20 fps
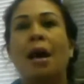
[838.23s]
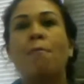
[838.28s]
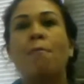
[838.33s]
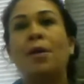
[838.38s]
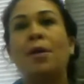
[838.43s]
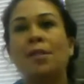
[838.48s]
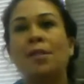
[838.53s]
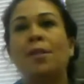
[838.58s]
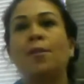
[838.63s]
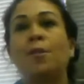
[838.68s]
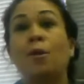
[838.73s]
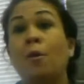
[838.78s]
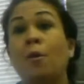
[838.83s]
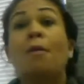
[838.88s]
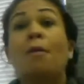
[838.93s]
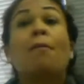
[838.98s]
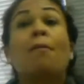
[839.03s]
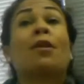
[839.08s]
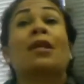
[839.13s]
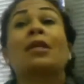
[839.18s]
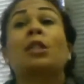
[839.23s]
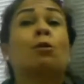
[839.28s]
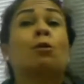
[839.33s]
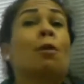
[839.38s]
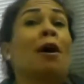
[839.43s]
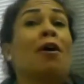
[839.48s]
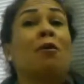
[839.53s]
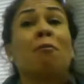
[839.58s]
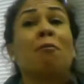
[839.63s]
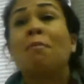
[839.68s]
business, the people that
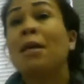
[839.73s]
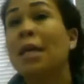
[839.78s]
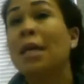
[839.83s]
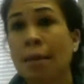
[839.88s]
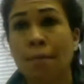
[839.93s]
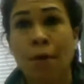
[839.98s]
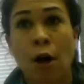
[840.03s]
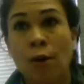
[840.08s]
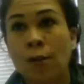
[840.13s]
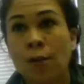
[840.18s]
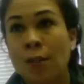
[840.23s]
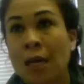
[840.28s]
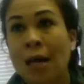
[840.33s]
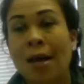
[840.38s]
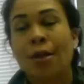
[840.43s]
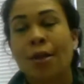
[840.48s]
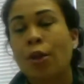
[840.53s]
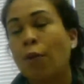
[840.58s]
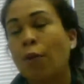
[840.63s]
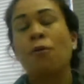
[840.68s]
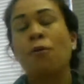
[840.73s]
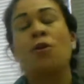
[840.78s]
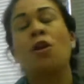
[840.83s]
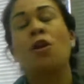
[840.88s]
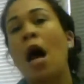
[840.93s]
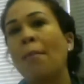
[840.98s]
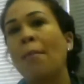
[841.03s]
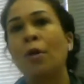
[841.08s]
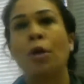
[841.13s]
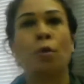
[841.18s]
inspire me the most, they're
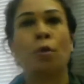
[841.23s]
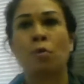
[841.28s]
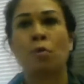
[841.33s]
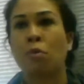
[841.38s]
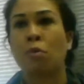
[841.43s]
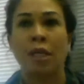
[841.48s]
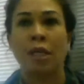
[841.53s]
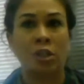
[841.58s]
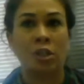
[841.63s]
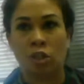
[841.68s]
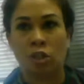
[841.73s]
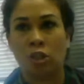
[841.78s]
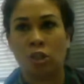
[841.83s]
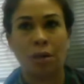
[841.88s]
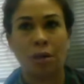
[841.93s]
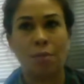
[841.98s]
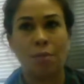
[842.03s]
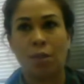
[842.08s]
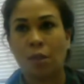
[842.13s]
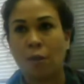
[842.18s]
phenomenal with relationships.